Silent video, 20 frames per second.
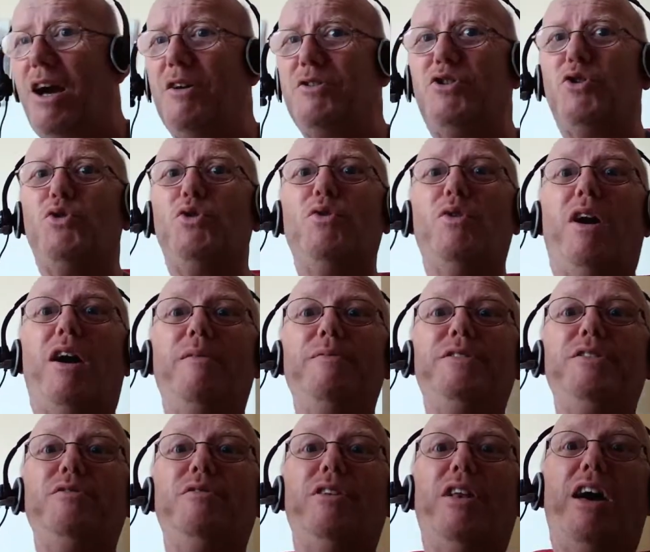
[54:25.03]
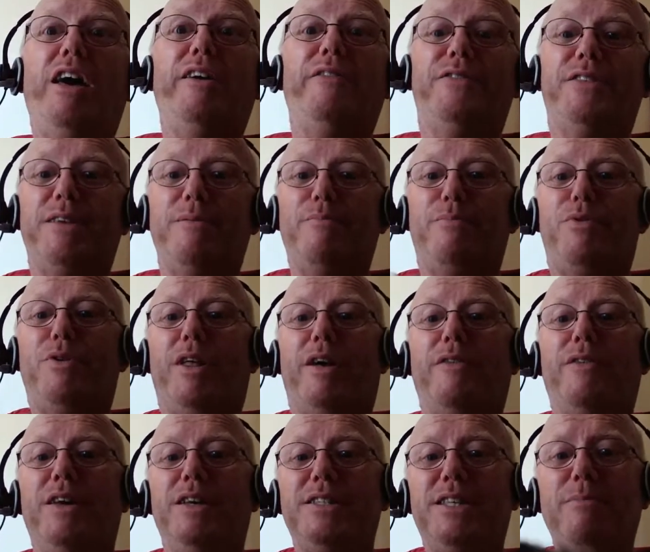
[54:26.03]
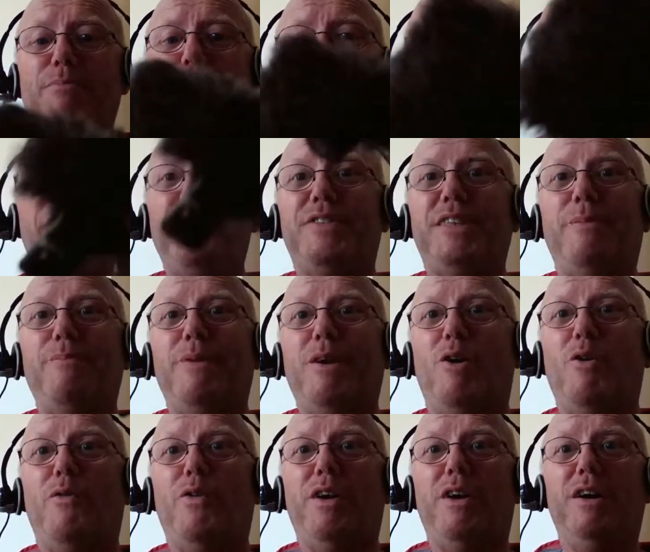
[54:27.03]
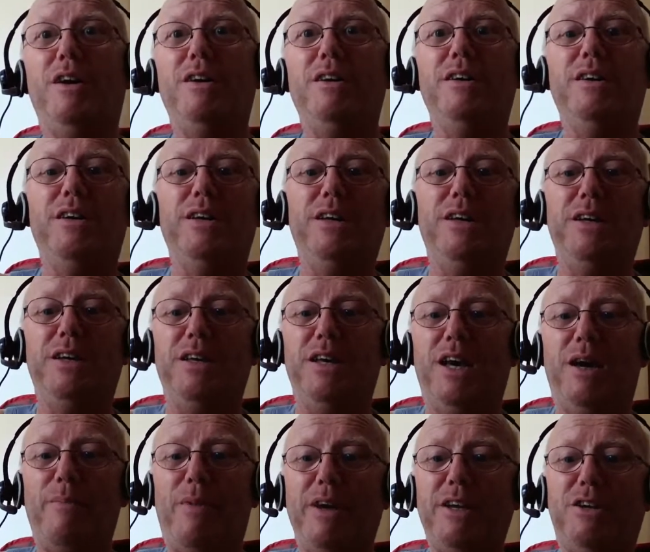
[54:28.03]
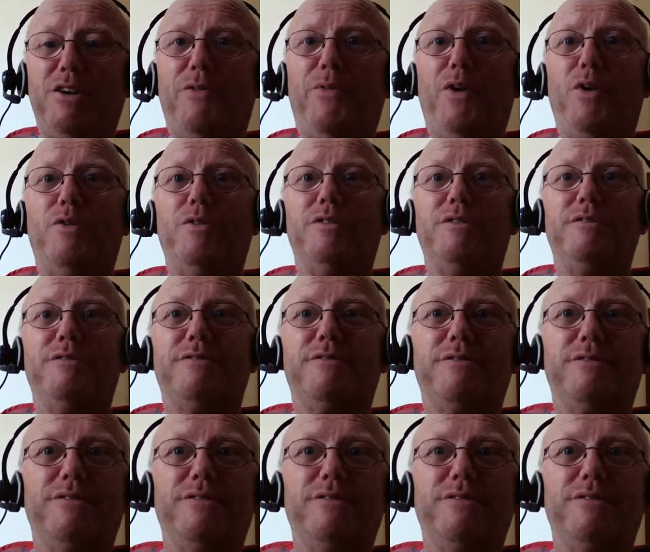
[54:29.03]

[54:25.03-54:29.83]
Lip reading: I'll do you live, Simple Life. Simple Life sent me over a microphone.